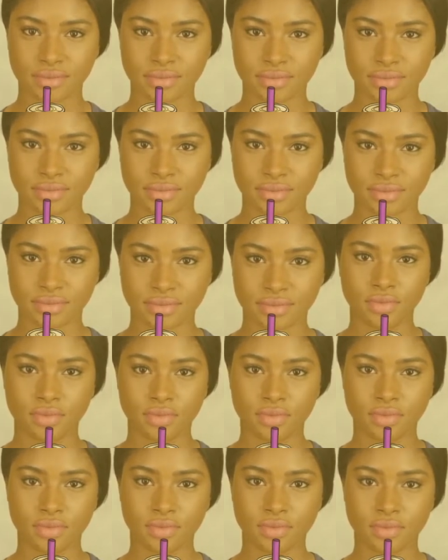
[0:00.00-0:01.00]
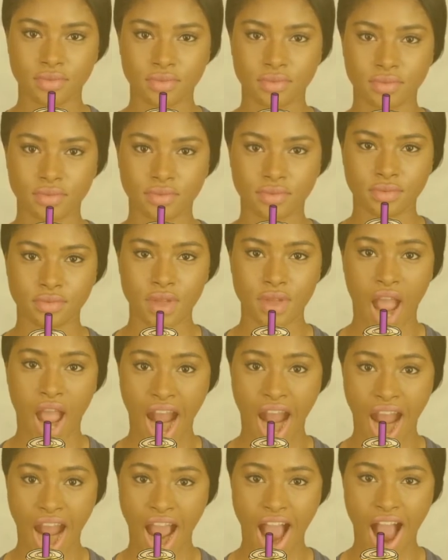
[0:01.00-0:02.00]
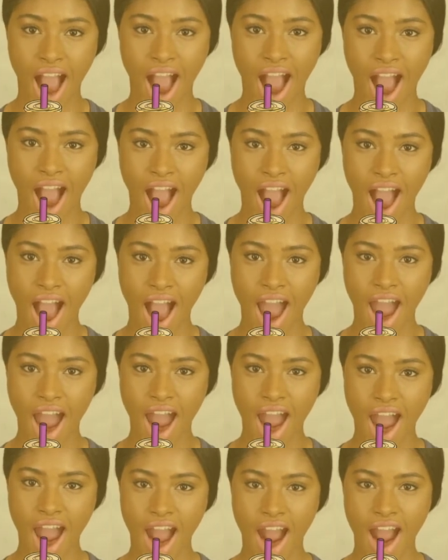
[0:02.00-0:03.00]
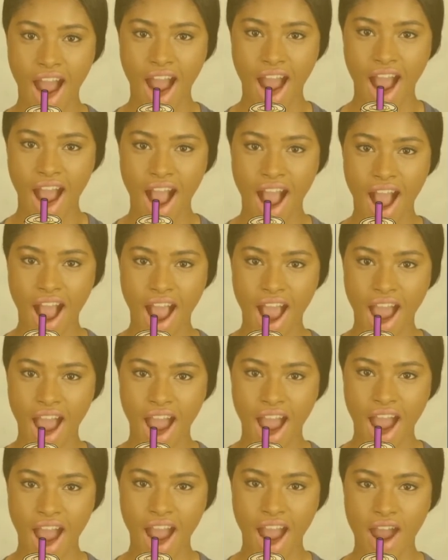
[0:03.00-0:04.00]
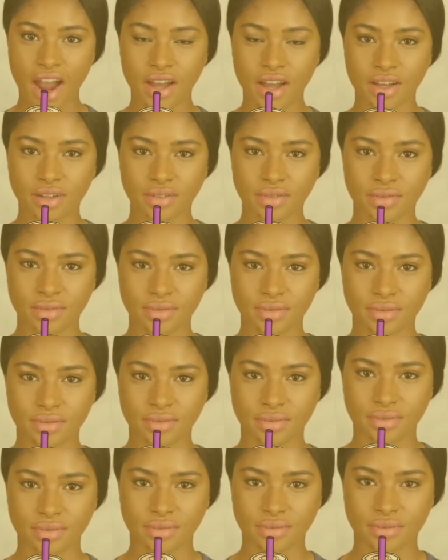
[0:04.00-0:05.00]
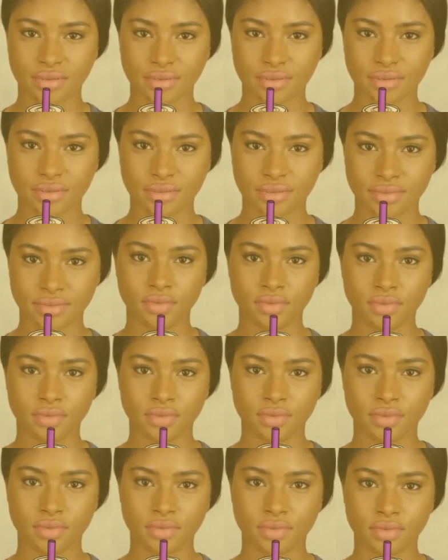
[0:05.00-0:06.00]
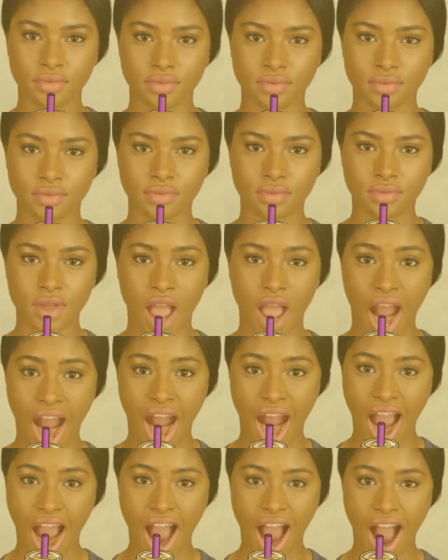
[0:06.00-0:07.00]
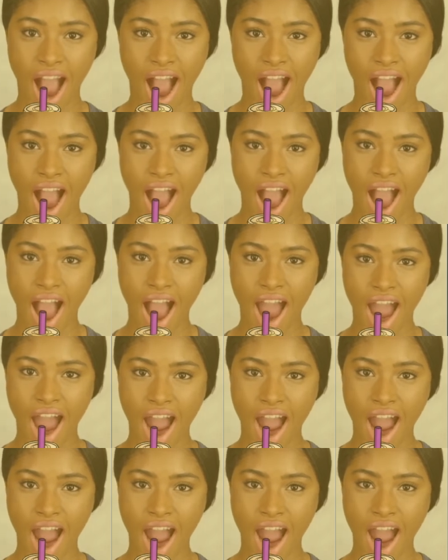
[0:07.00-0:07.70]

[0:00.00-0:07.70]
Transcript: Way up, and we can see the values here. So only our Y value changes. Put it down,